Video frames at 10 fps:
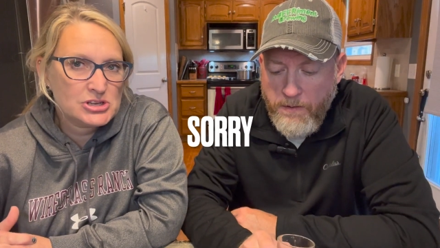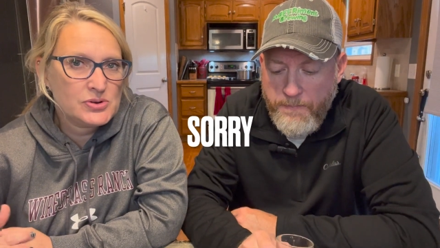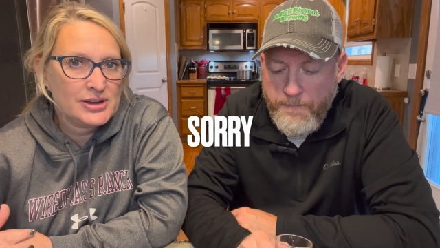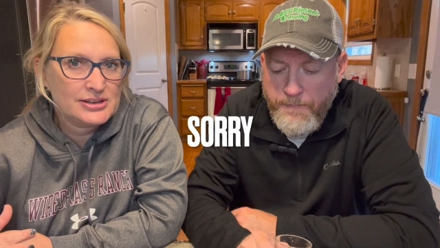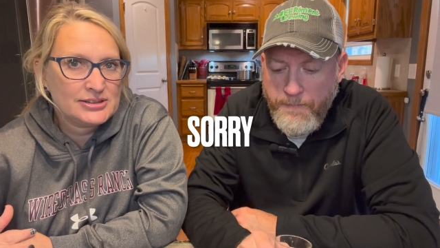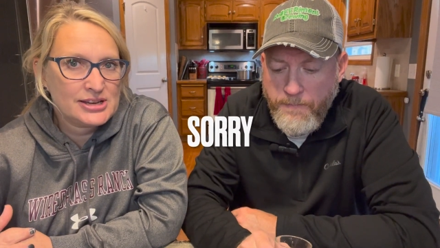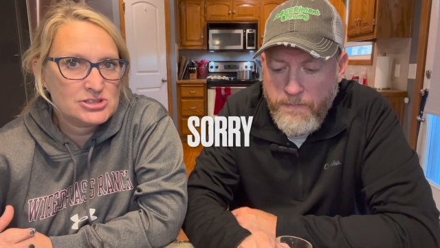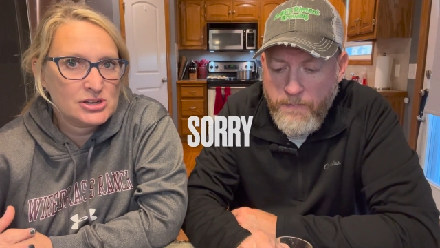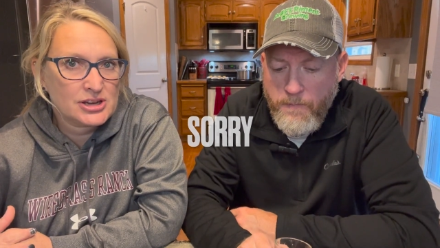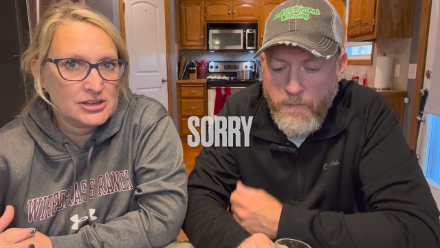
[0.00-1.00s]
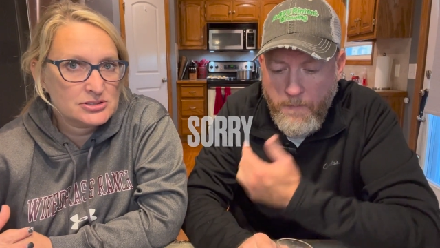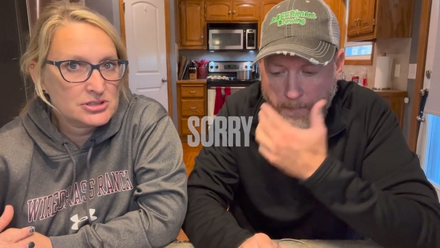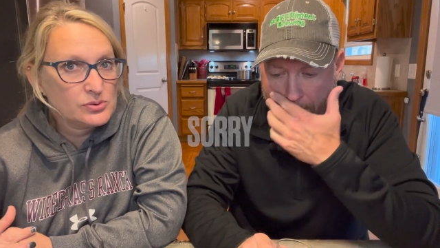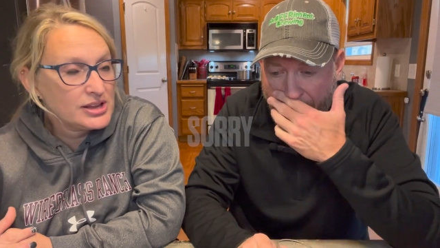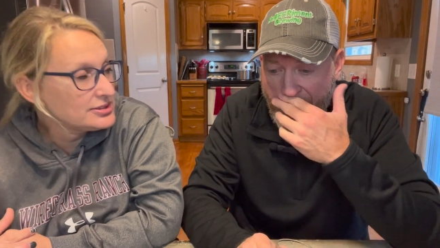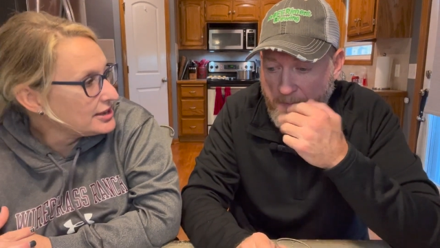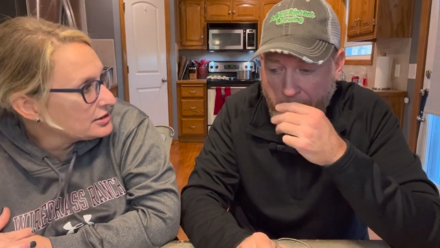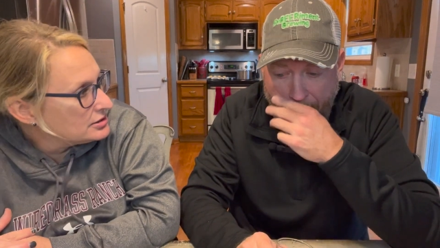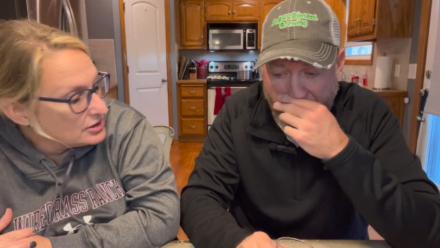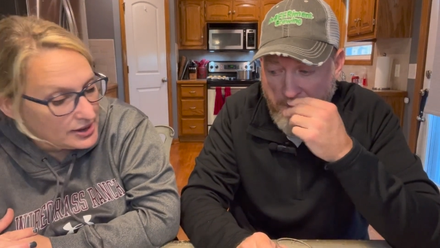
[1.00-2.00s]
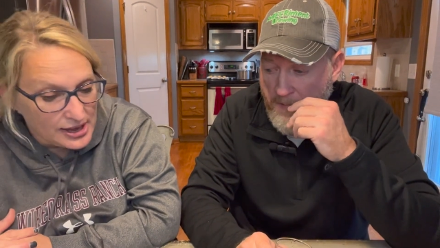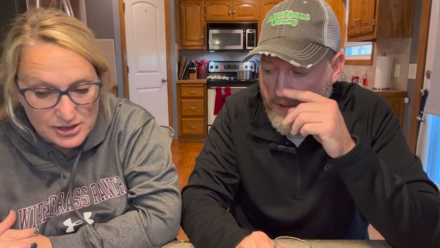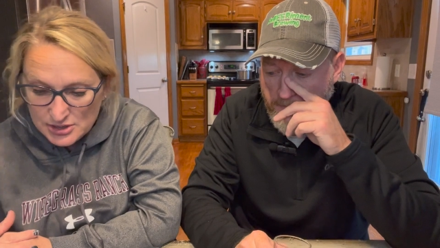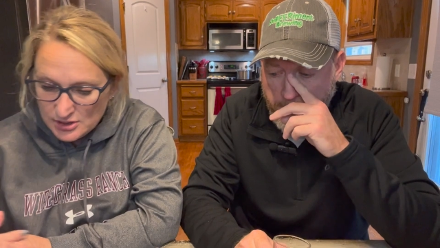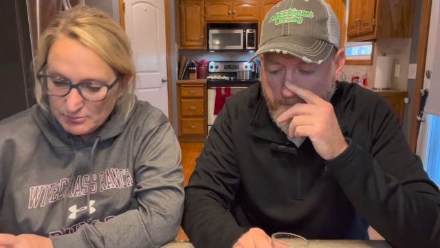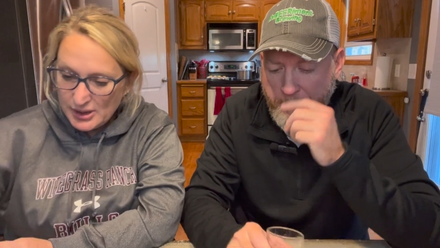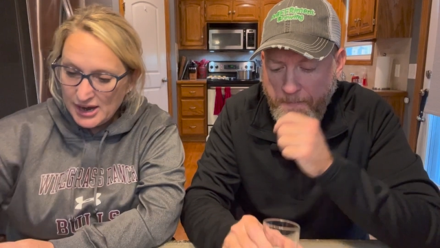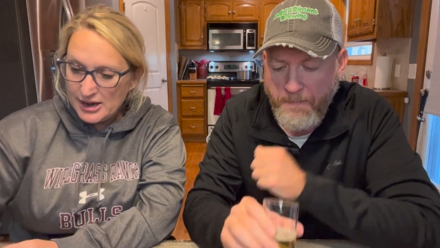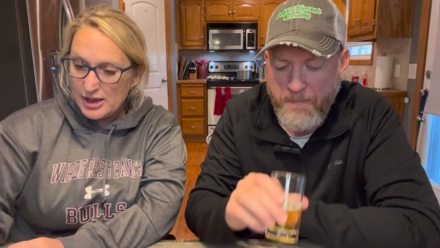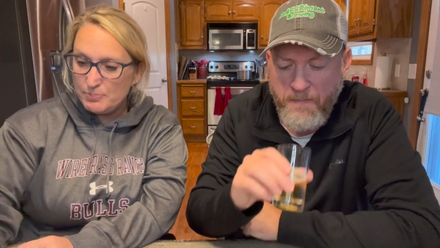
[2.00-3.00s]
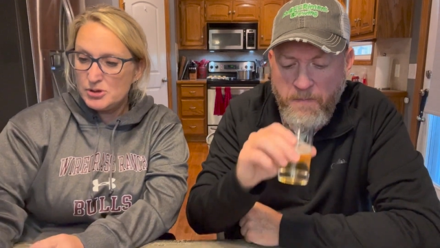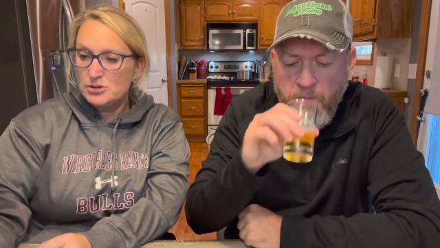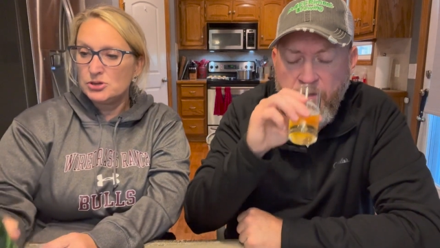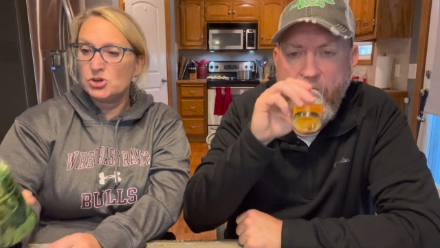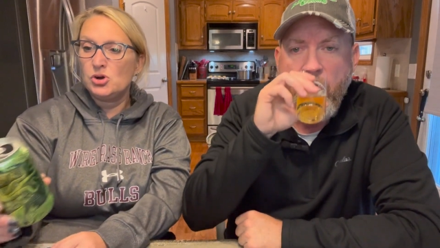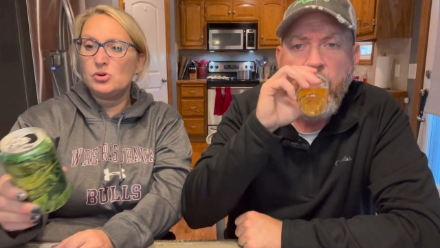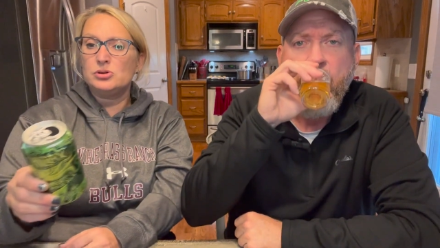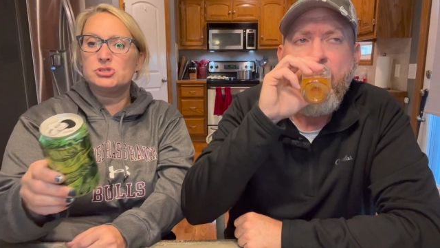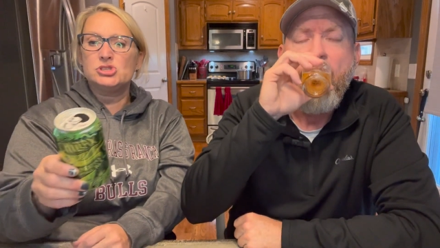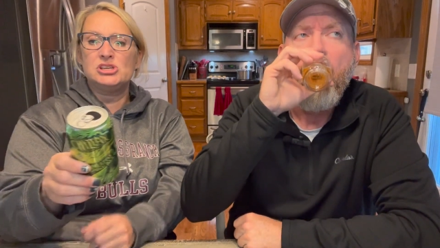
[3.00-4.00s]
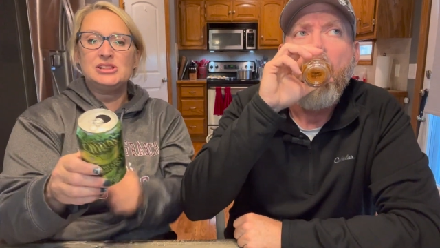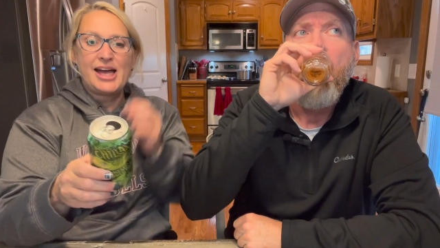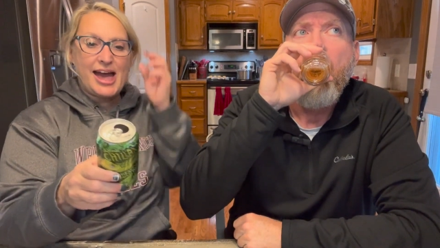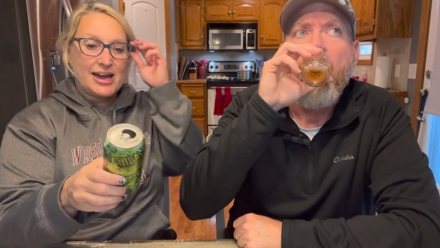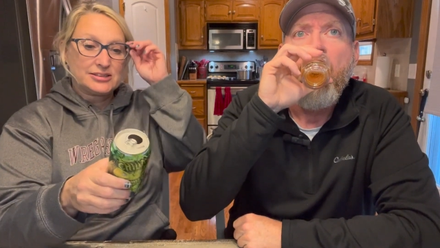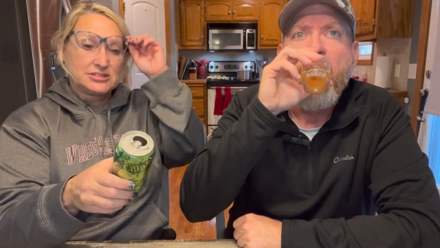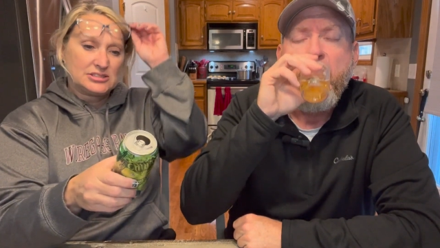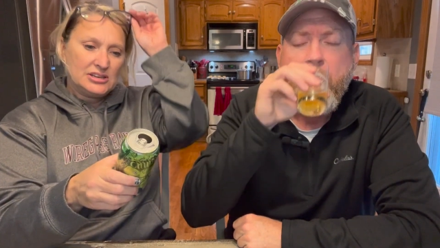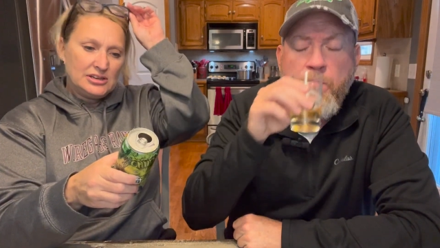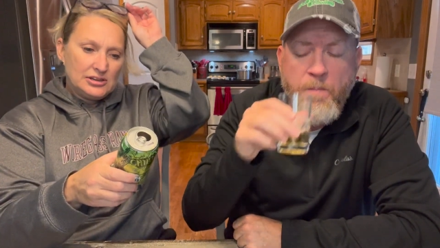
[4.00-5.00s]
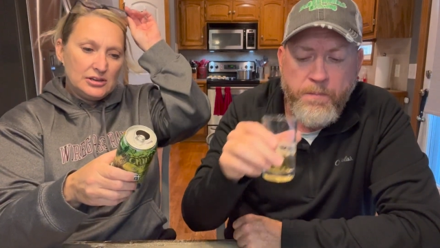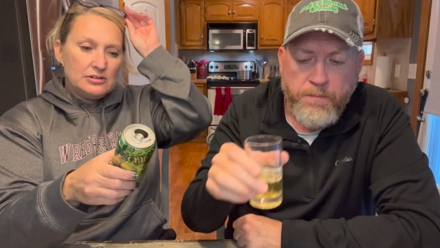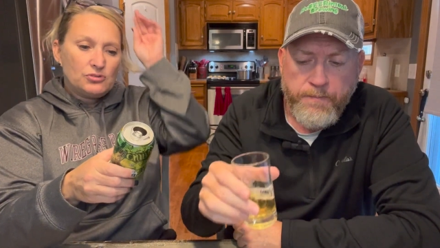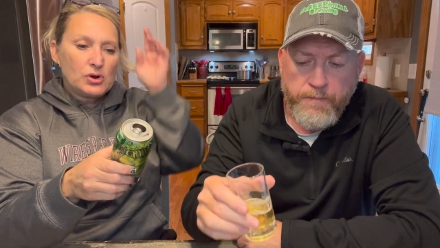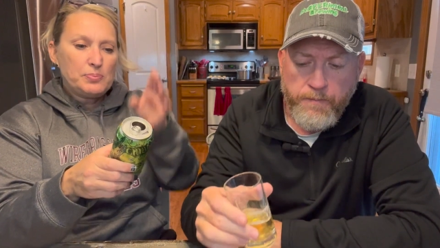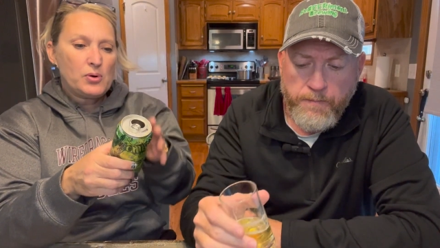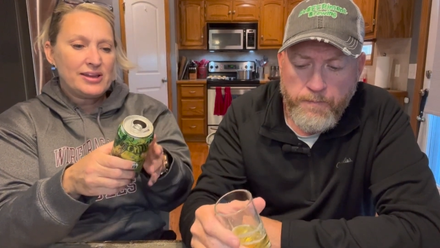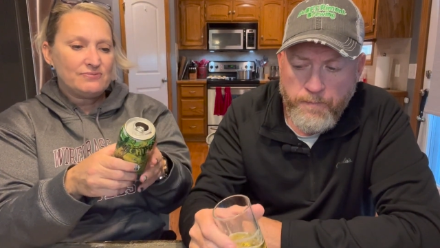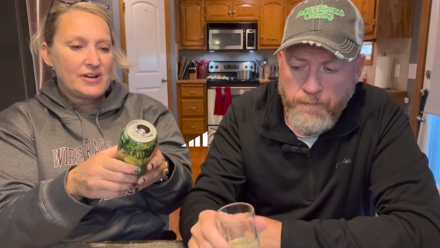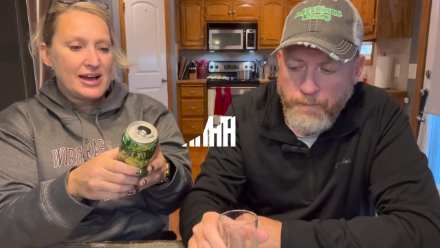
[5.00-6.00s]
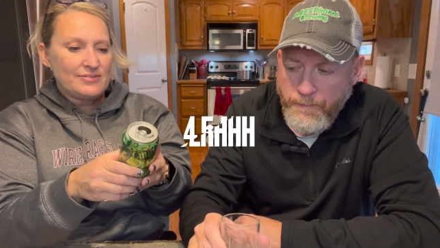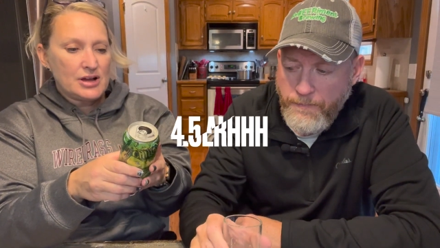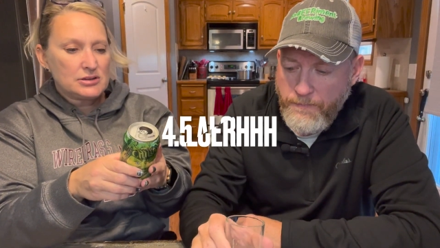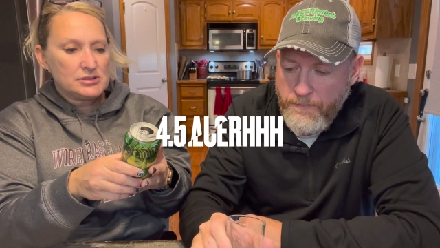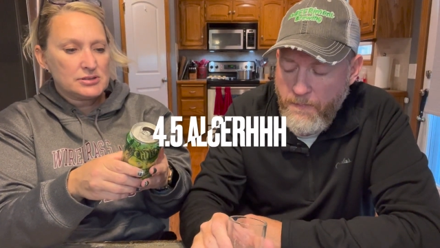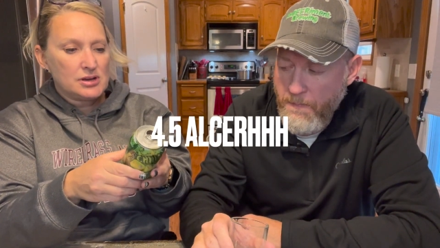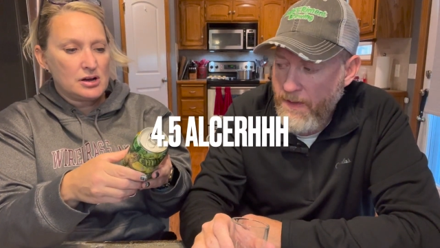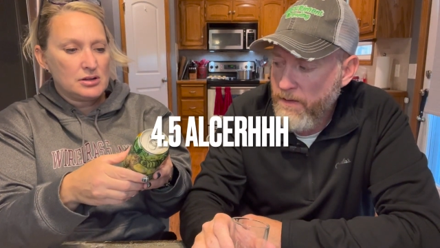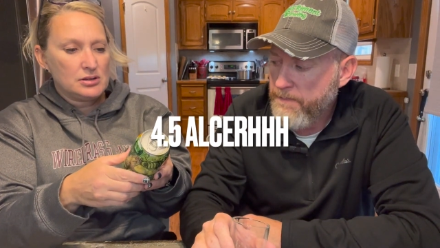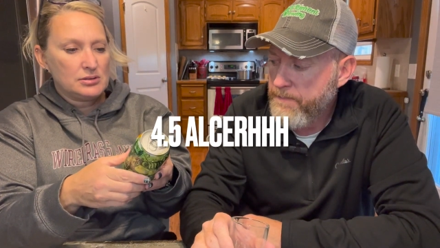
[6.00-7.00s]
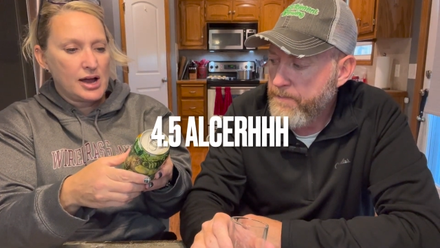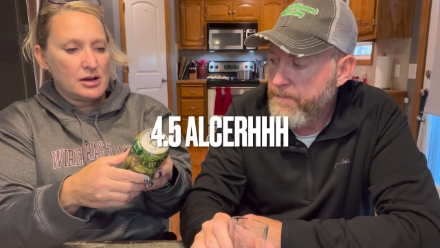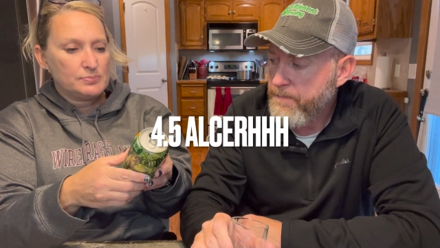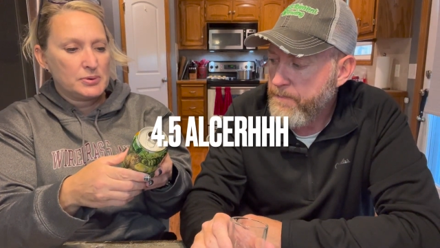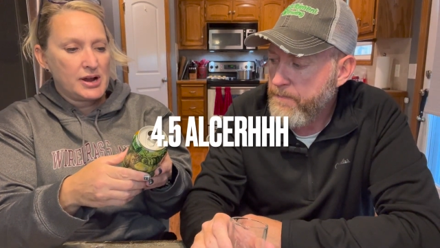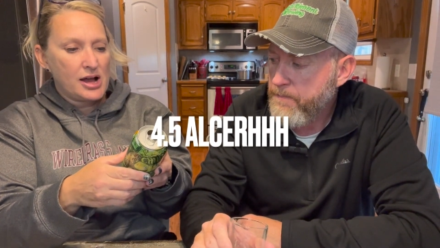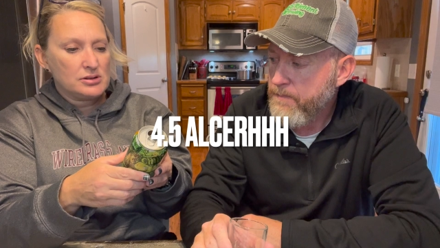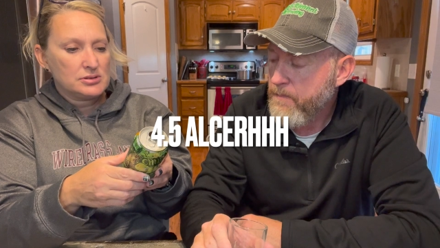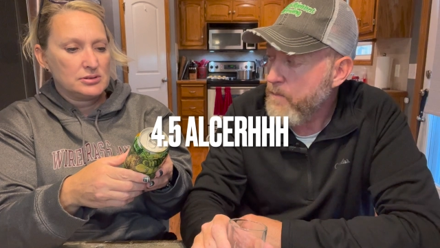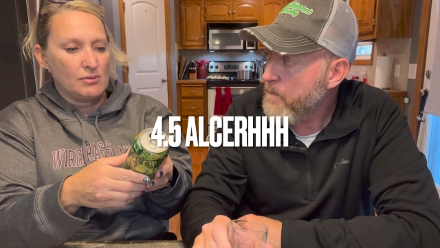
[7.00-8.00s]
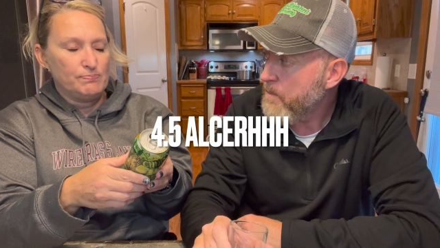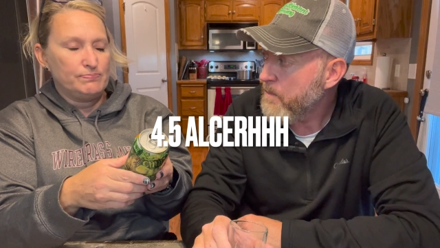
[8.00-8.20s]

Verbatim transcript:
Speaker 1: to it, and they took it. So what do you think? Okay, pineapple gold chillax, four point five alcohol. Al, per, alcohol